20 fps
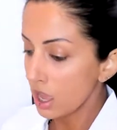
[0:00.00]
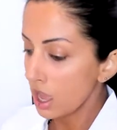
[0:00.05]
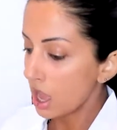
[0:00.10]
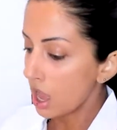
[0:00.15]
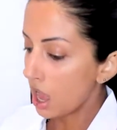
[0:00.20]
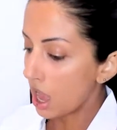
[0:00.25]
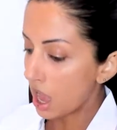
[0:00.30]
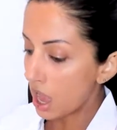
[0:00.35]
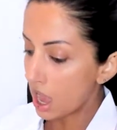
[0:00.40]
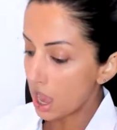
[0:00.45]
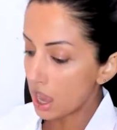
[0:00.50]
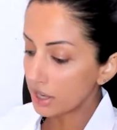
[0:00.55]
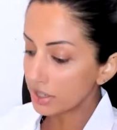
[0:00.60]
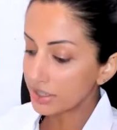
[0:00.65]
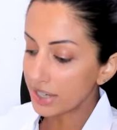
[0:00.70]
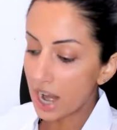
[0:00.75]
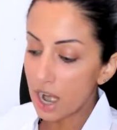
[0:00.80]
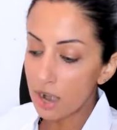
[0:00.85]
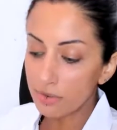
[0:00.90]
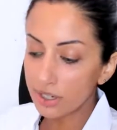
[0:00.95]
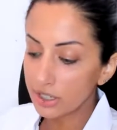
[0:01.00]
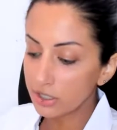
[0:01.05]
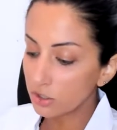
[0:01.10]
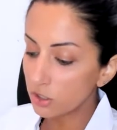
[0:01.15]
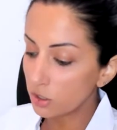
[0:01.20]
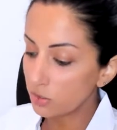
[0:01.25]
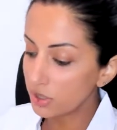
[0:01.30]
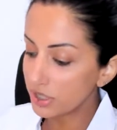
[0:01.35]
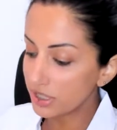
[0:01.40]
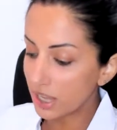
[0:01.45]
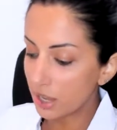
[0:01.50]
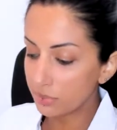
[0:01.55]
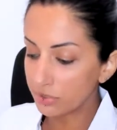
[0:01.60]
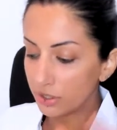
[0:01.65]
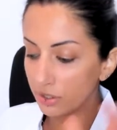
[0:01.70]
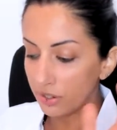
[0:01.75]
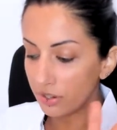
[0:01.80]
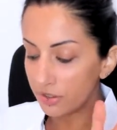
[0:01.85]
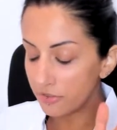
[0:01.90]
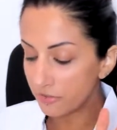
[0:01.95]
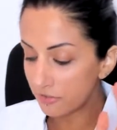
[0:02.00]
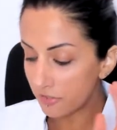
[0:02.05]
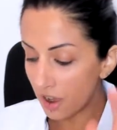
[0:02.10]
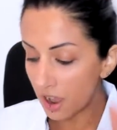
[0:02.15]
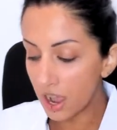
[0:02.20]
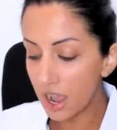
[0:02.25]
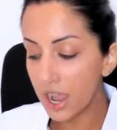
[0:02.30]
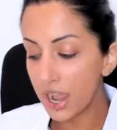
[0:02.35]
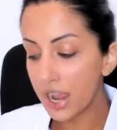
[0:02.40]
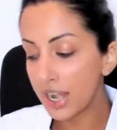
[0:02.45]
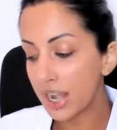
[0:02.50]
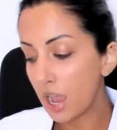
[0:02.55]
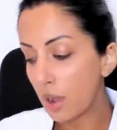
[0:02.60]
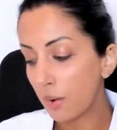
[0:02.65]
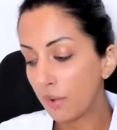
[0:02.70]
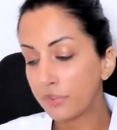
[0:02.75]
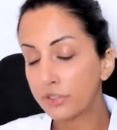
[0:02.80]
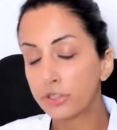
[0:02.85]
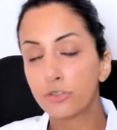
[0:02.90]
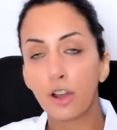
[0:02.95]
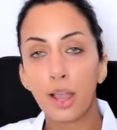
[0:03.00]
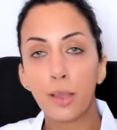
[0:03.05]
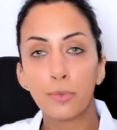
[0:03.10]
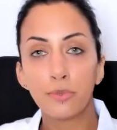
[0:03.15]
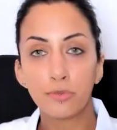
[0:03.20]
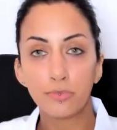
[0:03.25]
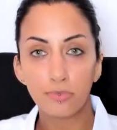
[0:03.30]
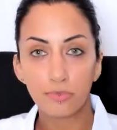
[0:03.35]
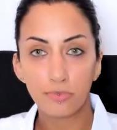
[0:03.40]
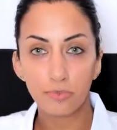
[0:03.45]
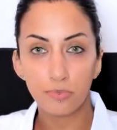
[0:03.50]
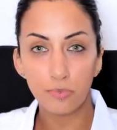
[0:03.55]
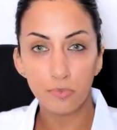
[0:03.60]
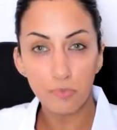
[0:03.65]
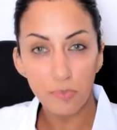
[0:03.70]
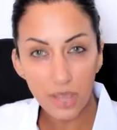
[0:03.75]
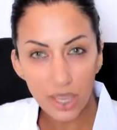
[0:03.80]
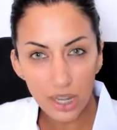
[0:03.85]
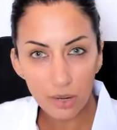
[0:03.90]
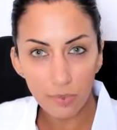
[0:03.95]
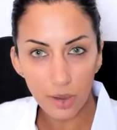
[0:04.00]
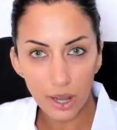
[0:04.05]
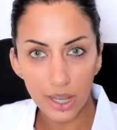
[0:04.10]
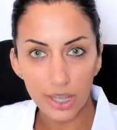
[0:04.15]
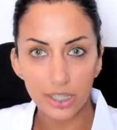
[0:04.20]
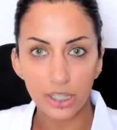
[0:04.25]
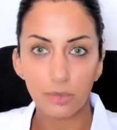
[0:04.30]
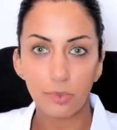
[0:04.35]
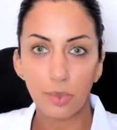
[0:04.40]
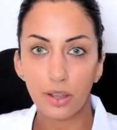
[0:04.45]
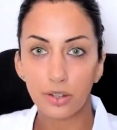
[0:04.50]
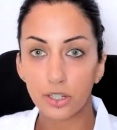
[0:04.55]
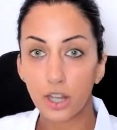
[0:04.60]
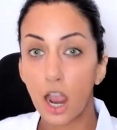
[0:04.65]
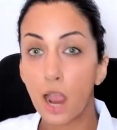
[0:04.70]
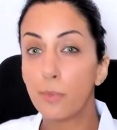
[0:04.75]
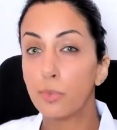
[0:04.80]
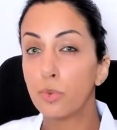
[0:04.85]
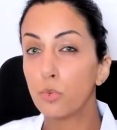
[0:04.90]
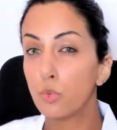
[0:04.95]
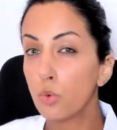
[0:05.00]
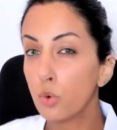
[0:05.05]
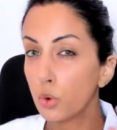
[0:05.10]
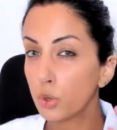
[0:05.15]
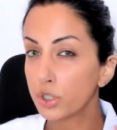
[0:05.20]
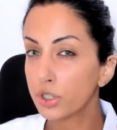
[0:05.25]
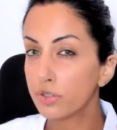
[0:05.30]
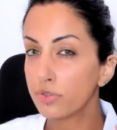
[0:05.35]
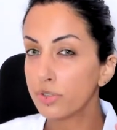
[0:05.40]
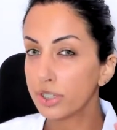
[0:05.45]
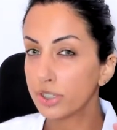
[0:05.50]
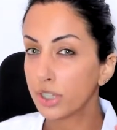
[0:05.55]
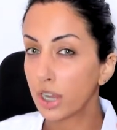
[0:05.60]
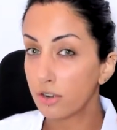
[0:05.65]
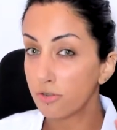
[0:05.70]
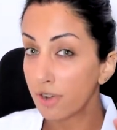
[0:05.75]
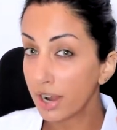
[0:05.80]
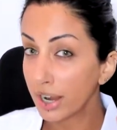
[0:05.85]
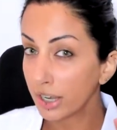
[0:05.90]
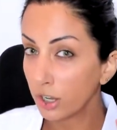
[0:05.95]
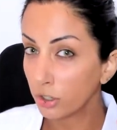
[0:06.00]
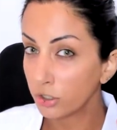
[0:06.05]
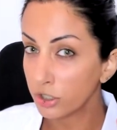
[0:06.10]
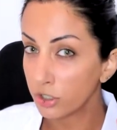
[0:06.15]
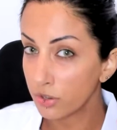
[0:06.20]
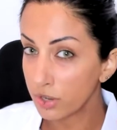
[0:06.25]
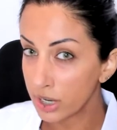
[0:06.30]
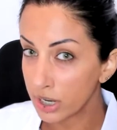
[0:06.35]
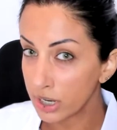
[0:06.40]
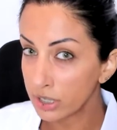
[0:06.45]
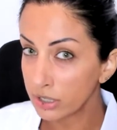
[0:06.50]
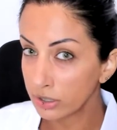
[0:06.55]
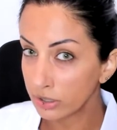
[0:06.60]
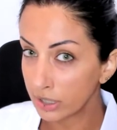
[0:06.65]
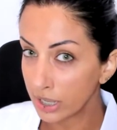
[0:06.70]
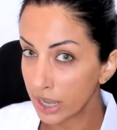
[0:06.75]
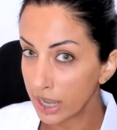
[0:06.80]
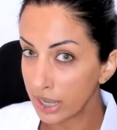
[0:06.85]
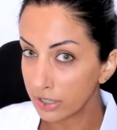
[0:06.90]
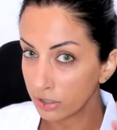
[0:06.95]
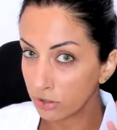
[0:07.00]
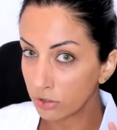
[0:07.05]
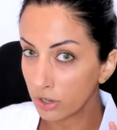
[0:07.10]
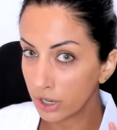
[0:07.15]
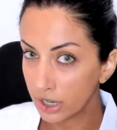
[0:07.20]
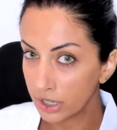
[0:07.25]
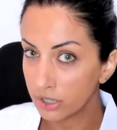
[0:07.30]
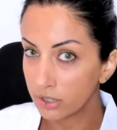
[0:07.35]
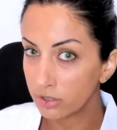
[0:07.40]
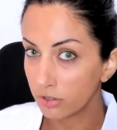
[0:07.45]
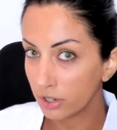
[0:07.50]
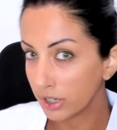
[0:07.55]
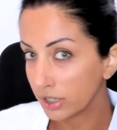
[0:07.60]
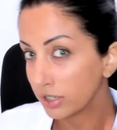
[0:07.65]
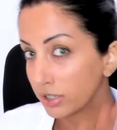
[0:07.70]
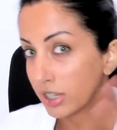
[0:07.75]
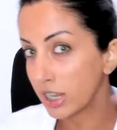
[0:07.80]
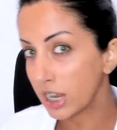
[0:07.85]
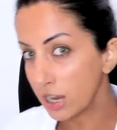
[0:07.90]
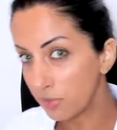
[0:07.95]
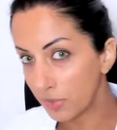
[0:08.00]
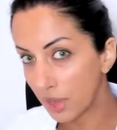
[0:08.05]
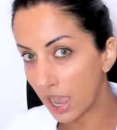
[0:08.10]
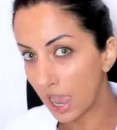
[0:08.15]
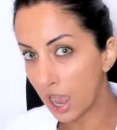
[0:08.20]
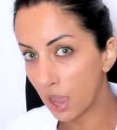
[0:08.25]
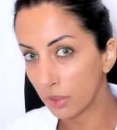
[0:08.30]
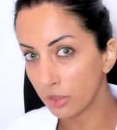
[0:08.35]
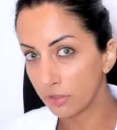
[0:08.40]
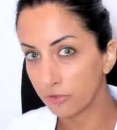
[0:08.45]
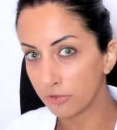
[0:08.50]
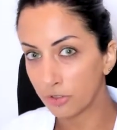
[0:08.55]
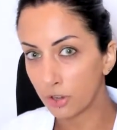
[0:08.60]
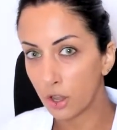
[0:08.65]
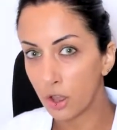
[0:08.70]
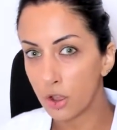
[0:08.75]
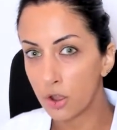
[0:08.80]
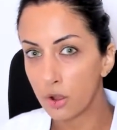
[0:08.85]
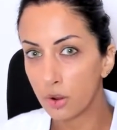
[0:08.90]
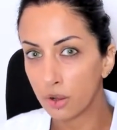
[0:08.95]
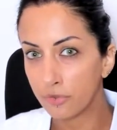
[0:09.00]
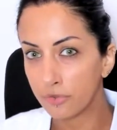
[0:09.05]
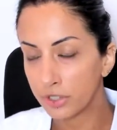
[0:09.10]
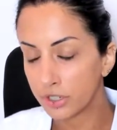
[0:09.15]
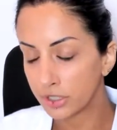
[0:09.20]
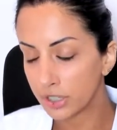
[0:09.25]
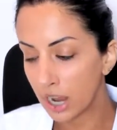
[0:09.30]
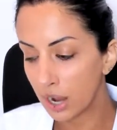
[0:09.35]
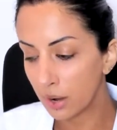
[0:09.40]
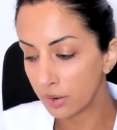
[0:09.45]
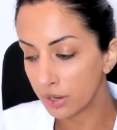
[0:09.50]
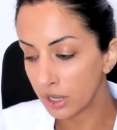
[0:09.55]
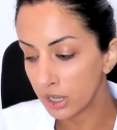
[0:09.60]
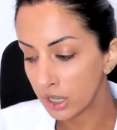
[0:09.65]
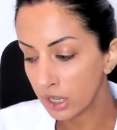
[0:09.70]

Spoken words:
Showering as normal is absolutely fine. However, try and minimize the amount of time the water is directly on your ears, okay? So try and just keep that out the flow of the shower.